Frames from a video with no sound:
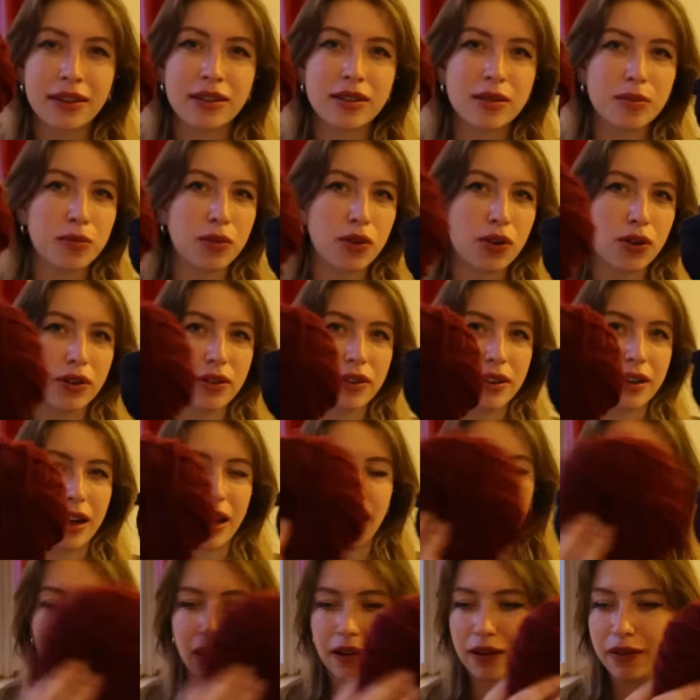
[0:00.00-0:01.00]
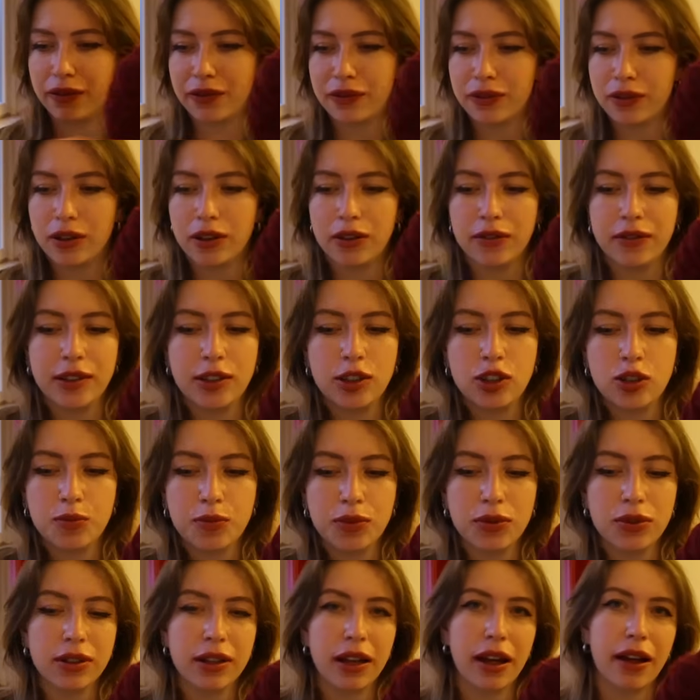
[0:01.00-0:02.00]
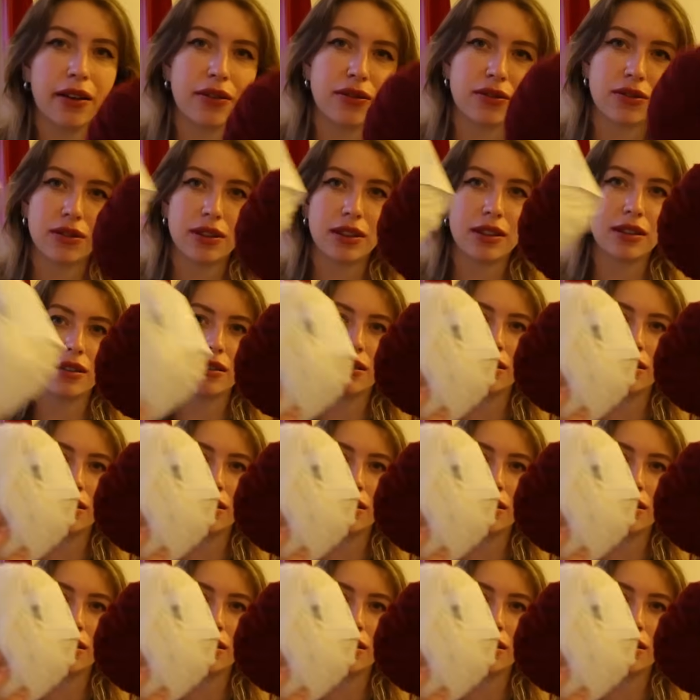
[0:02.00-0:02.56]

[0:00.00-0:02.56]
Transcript: there's more than half of each ball left. This